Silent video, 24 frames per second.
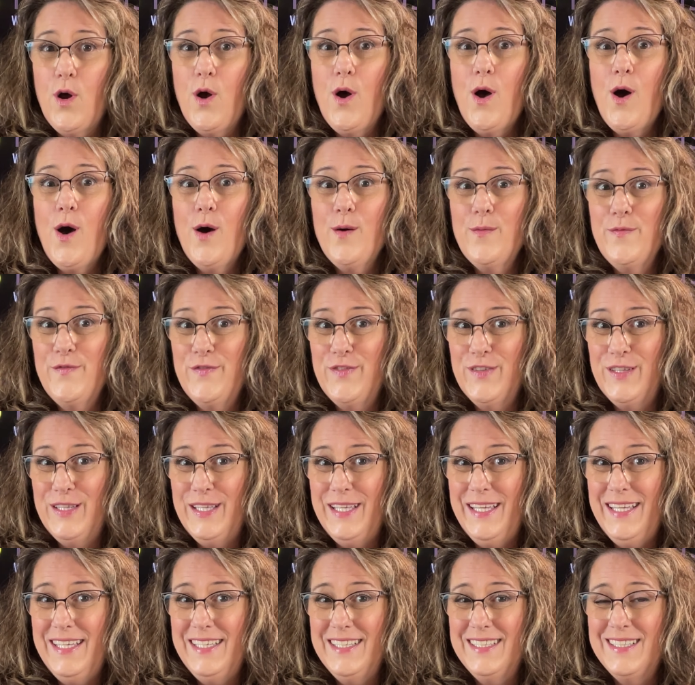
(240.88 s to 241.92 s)

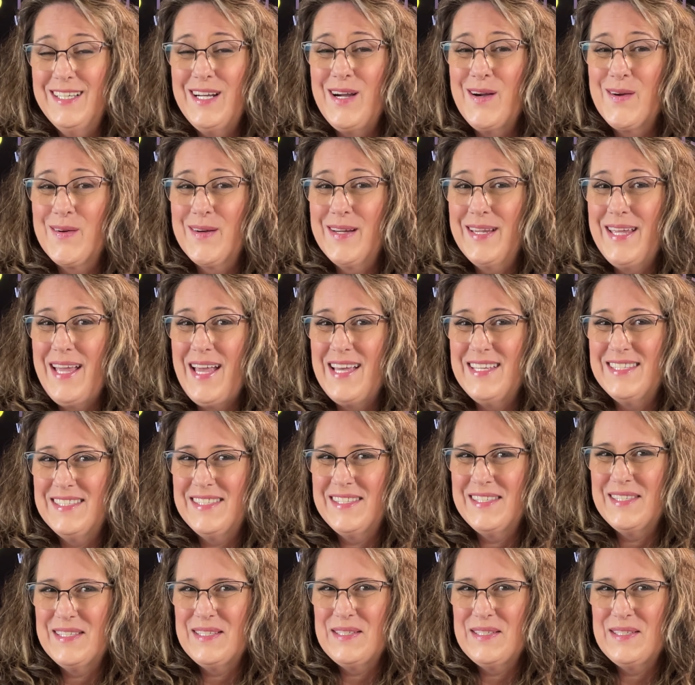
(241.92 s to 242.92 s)
hopefully, are a yes.